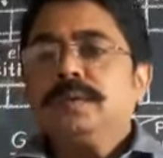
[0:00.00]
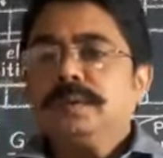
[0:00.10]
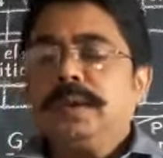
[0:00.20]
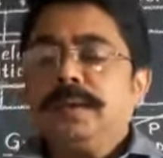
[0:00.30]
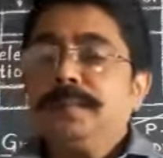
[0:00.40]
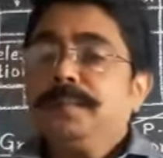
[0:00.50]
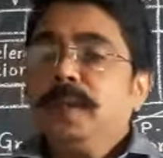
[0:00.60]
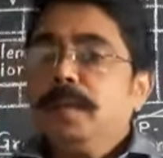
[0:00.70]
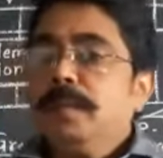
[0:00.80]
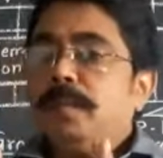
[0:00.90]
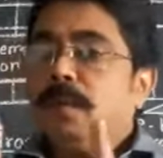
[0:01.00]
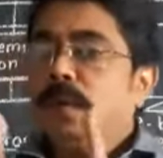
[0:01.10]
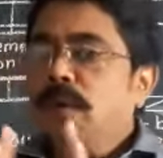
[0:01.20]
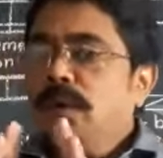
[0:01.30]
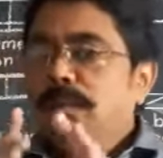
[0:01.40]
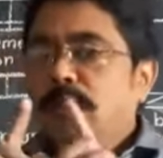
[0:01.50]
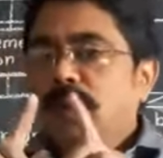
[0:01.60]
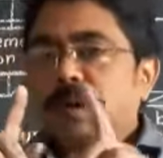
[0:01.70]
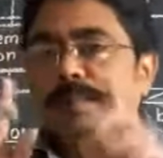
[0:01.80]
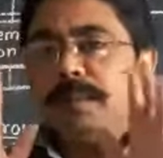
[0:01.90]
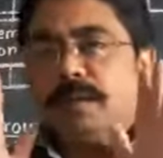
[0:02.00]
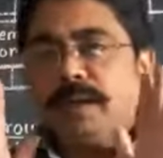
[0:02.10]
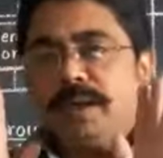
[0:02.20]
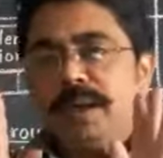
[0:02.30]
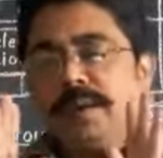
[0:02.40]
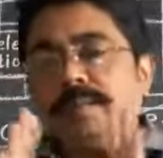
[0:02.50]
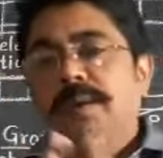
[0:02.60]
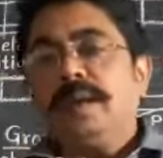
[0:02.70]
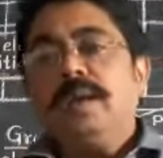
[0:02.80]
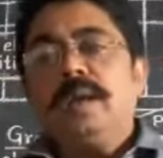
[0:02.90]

see, whole modern periodic table